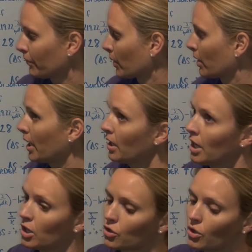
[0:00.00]
Okay?
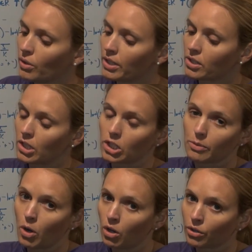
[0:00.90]
So it's a
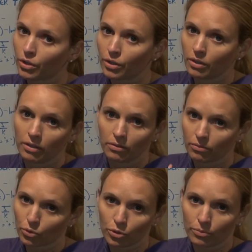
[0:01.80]
smaller
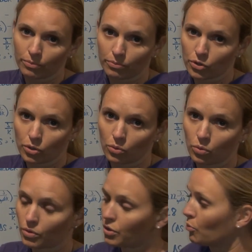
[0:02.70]
room to
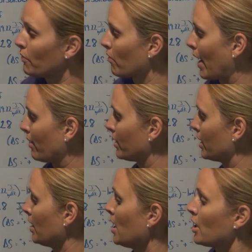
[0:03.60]
move around in.